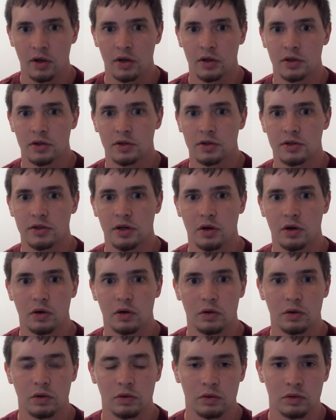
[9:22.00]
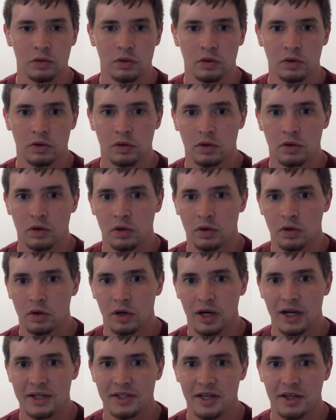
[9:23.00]
So
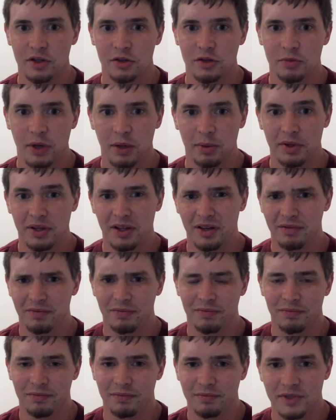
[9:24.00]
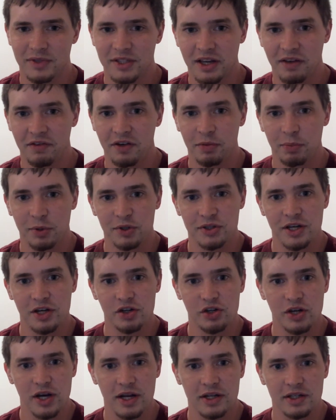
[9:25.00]
I'd say there's probably a 70%
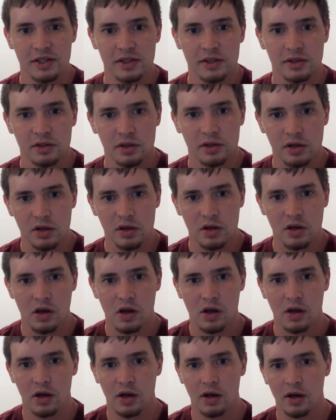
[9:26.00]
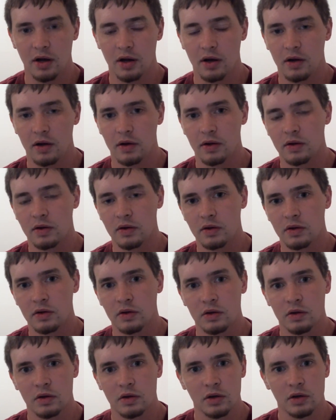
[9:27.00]
chance
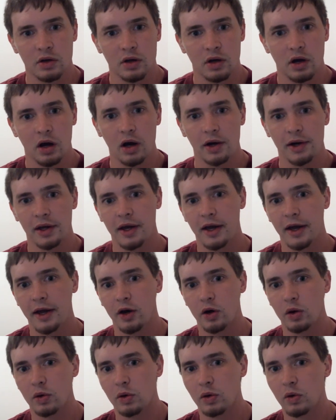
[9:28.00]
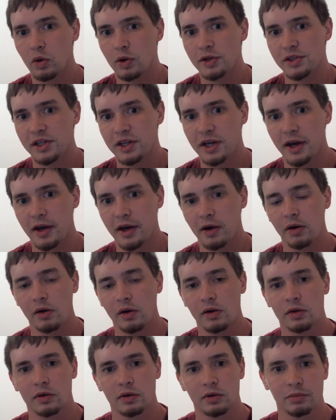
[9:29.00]
Hunt KO or TKO,
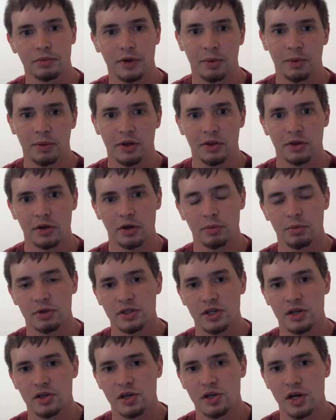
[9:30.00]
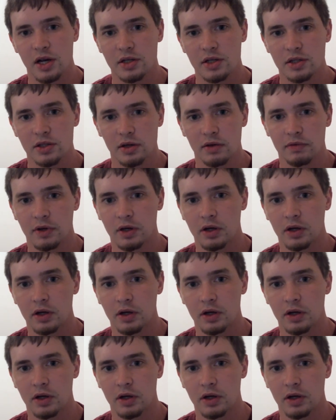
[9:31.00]
and probably a 30% chance of